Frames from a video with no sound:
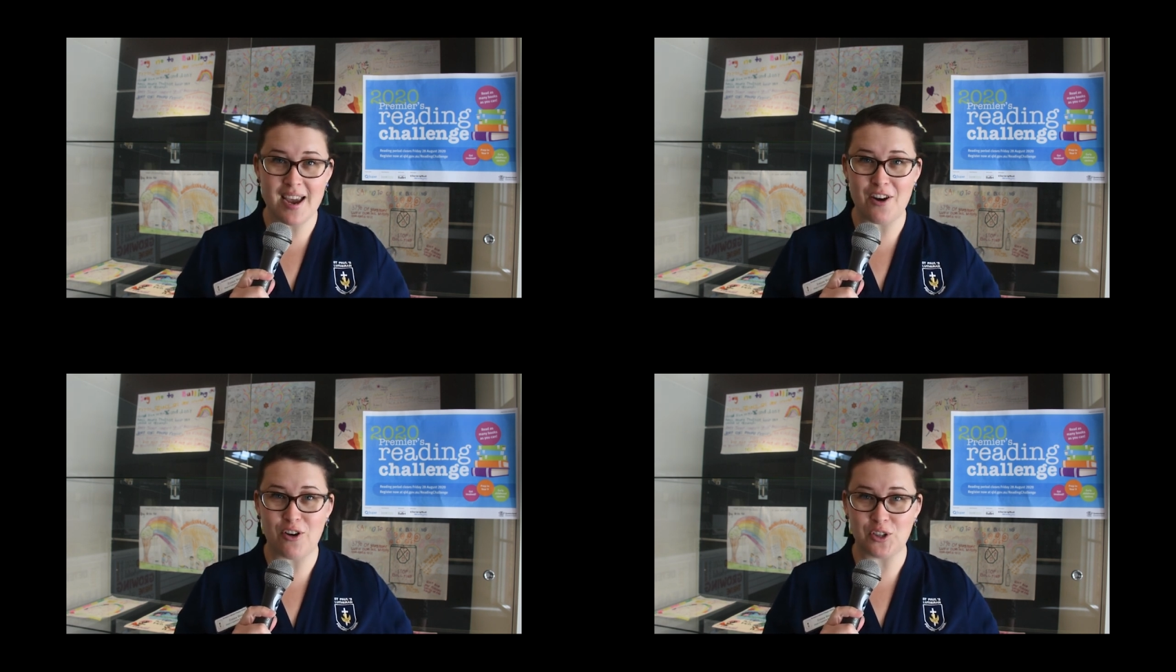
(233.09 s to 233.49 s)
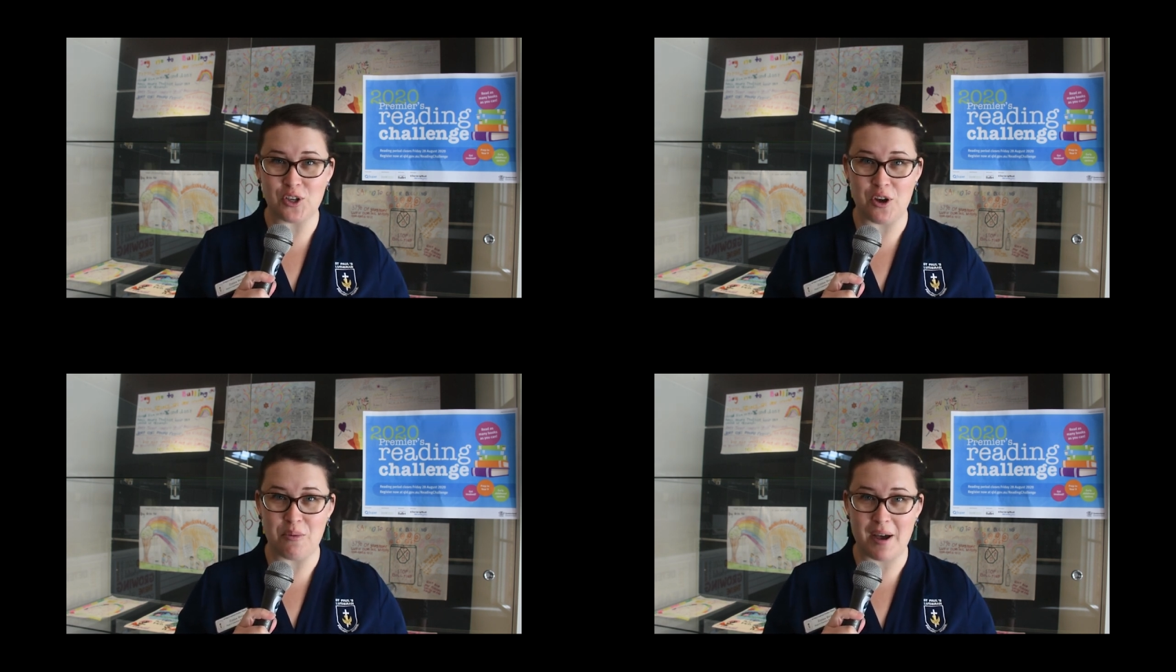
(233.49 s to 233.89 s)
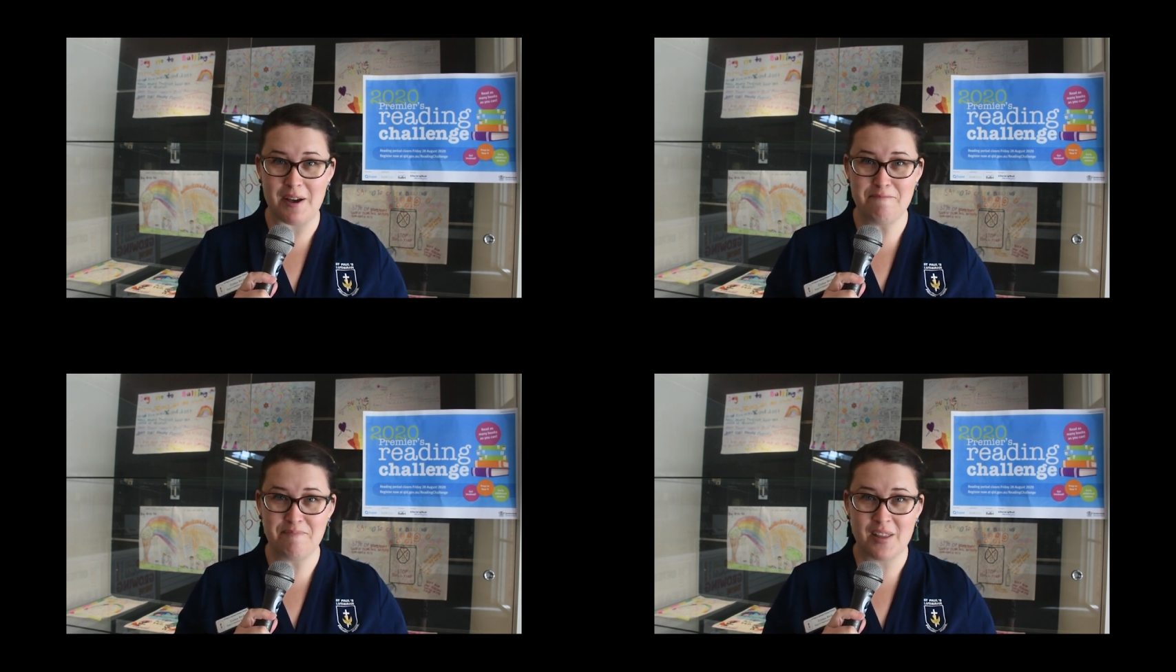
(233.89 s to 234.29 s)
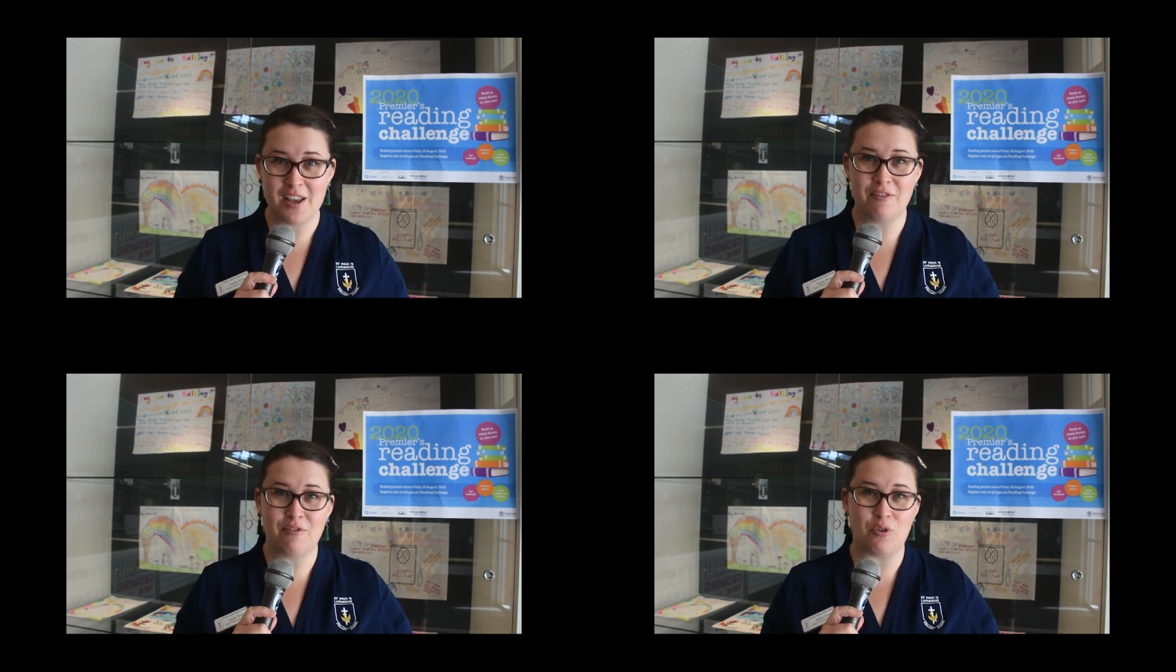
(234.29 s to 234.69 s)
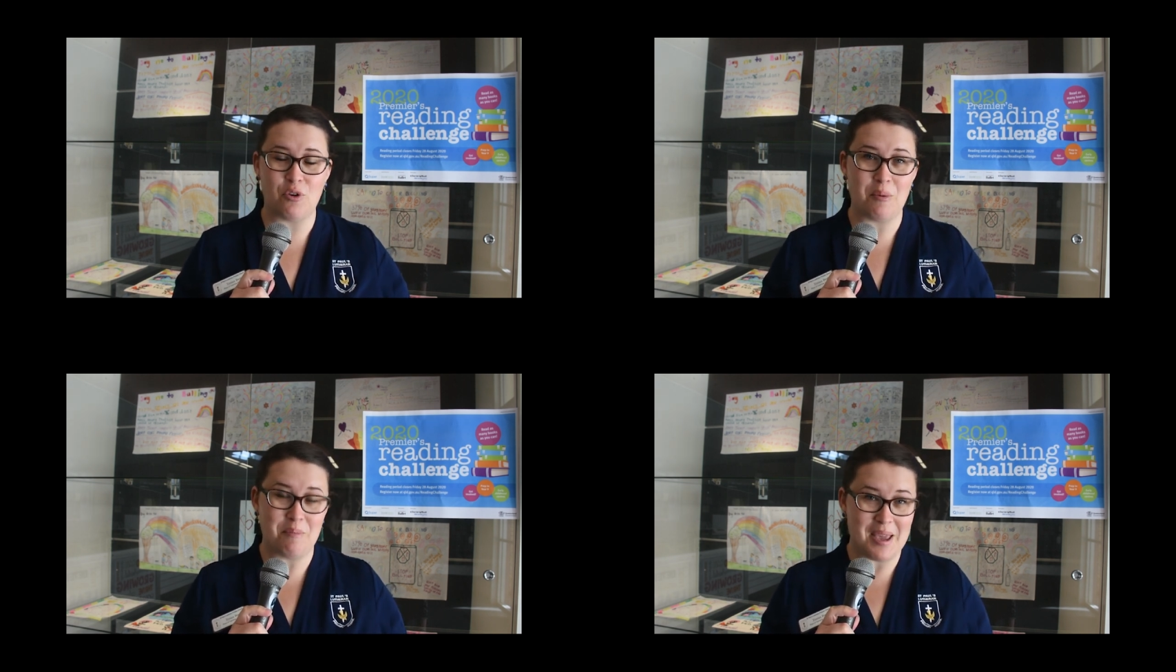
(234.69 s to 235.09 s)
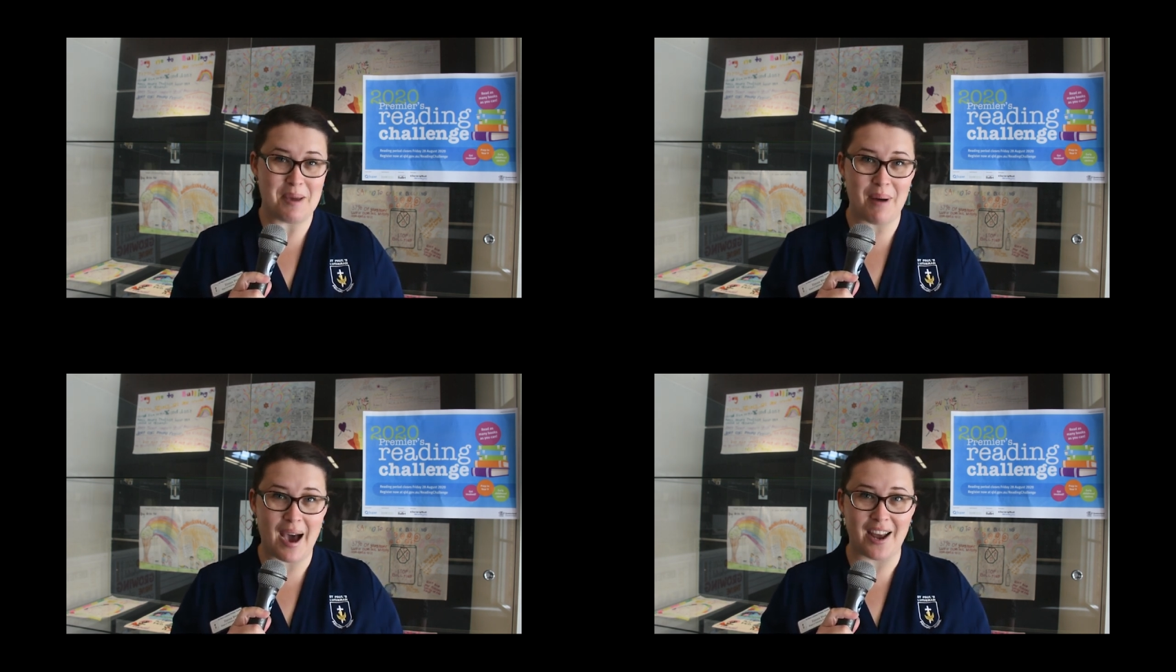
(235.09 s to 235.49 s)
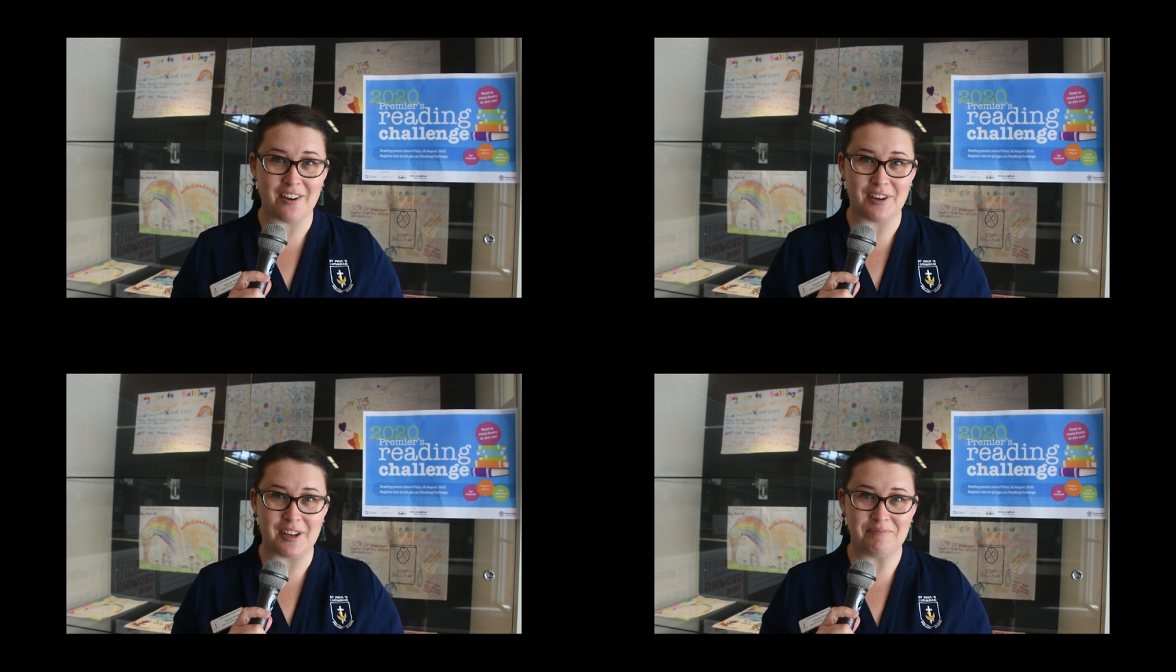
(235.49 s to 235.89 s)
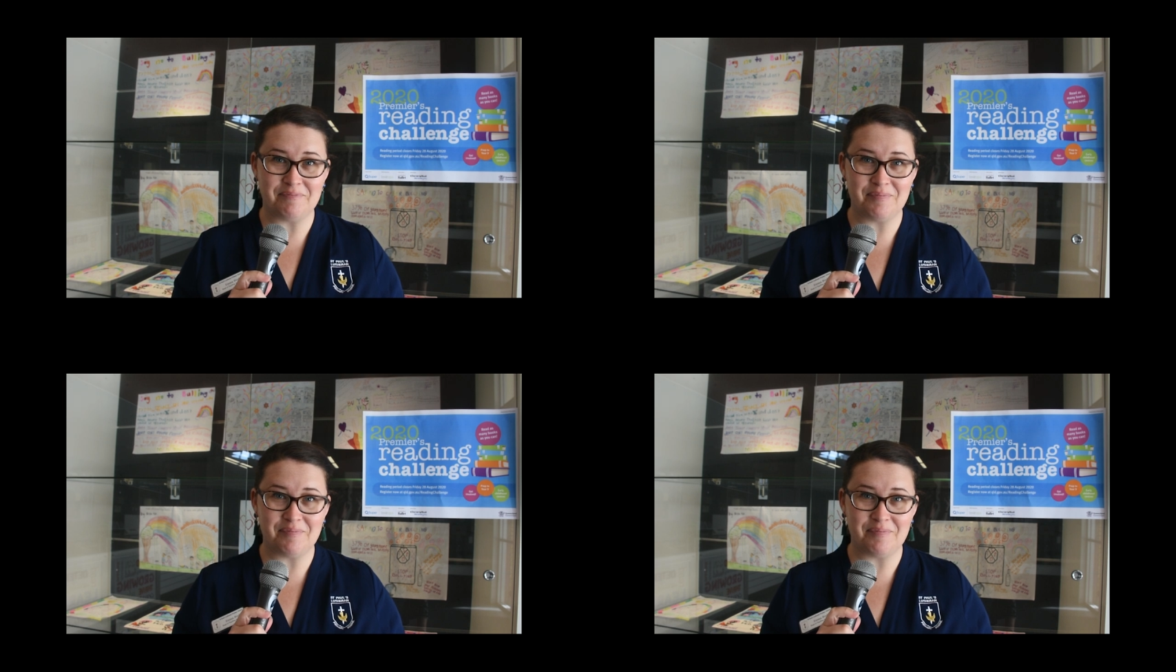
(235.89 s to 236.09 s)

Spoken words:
in October for being part of it.